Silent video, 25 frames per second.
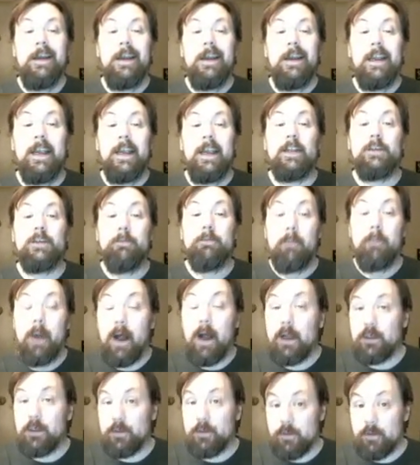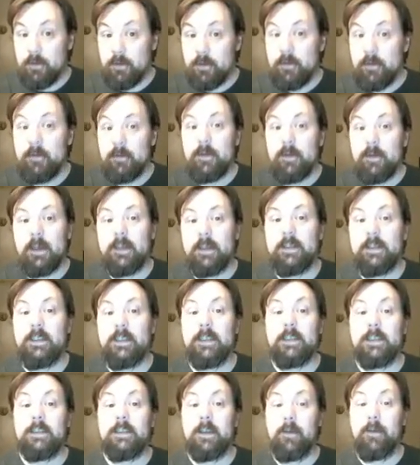Each module
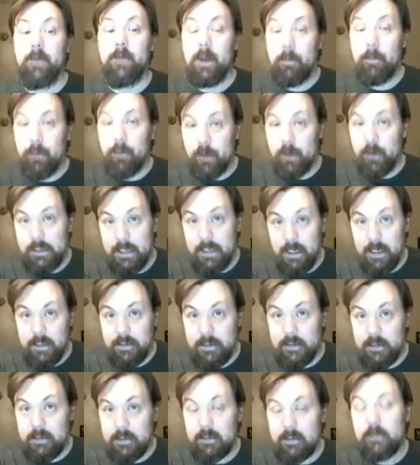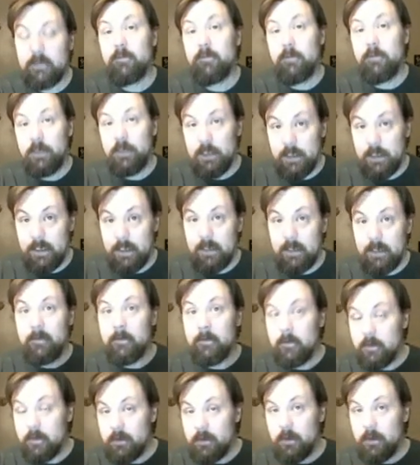consists of a pretest, which
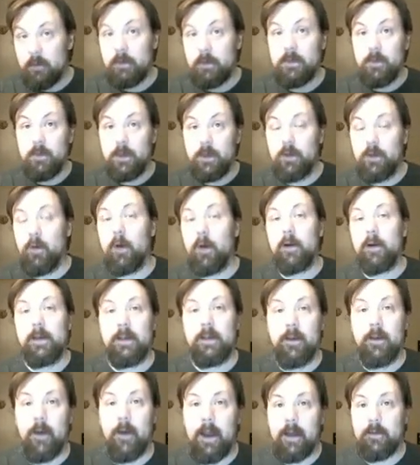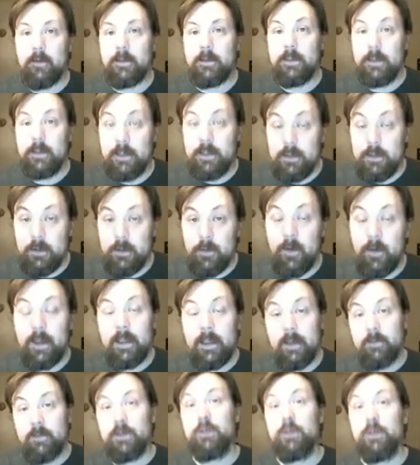again determines what you already know how to do
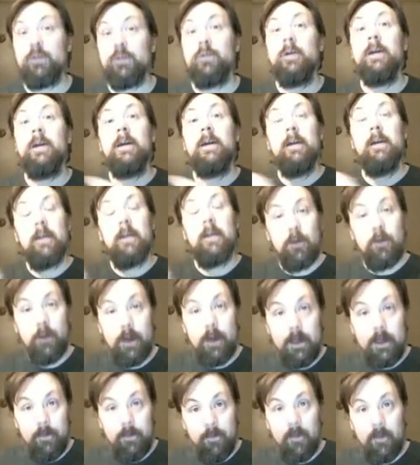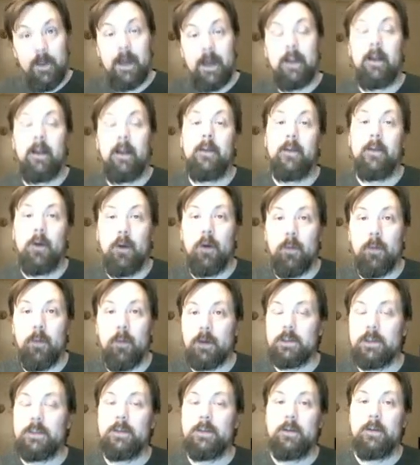and gives you credit for that on the
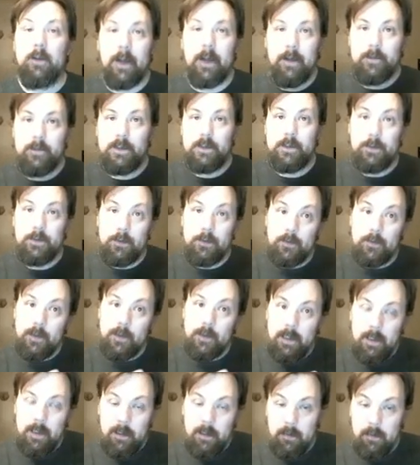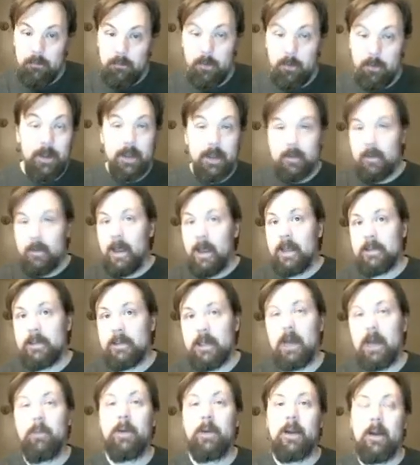homework, so you don't have to repeat that
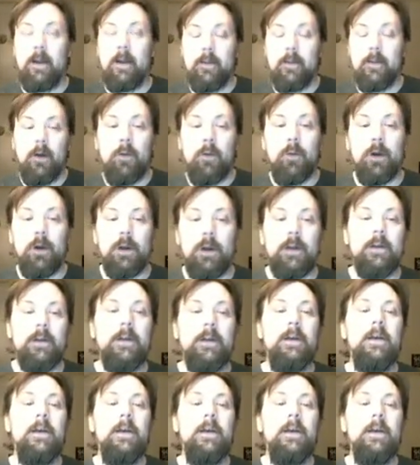topic on the homework.